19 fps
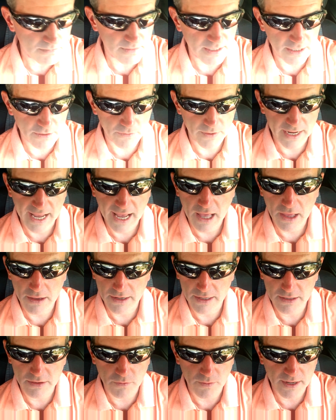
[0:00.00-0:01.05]
in
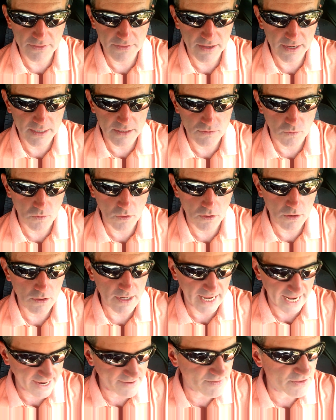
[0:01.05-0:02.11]
reality, the way things
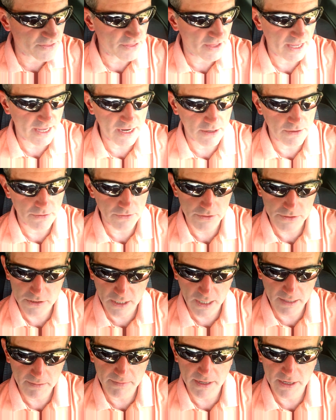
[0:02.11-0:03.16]
work, everything under the
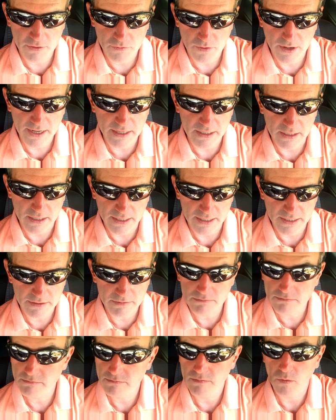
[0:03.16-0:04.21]
sun being
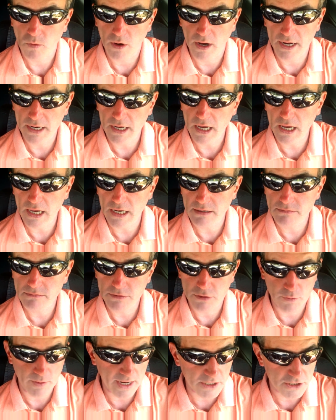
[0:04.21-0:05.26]
regulated, why not?
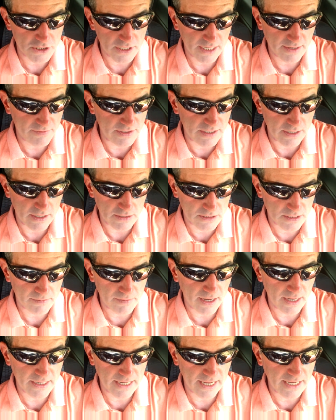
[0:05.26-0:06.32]
You actually have a
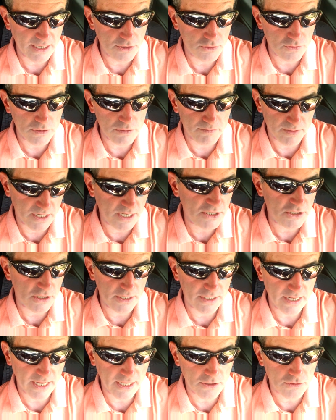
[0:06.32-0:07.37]
semi-dangerous,
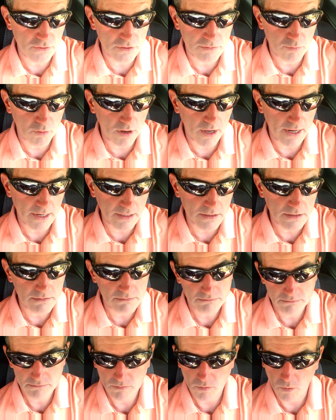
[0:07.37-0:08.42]
potentially dangerous product.
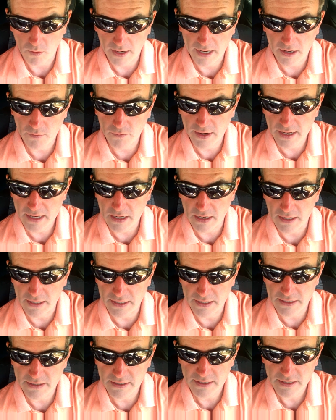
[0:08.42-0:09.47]
Why not
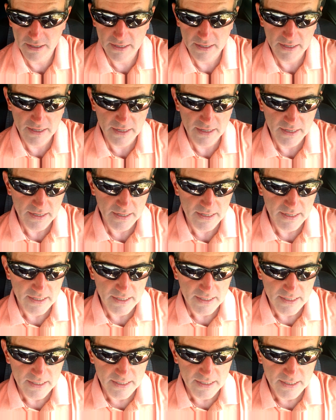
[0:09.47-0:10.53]
regulate it?
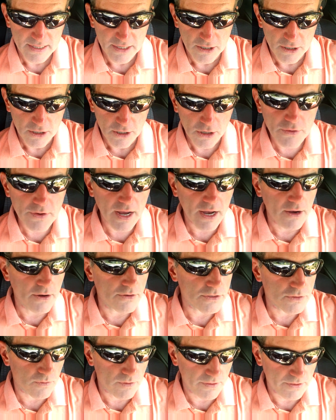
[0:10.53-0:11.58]
who
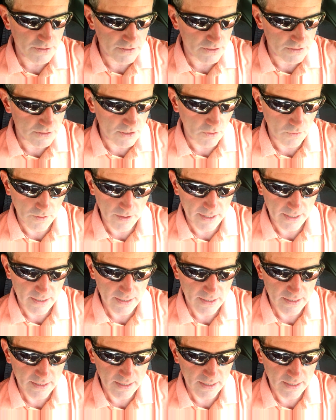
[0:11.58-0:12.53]
knows where this is going?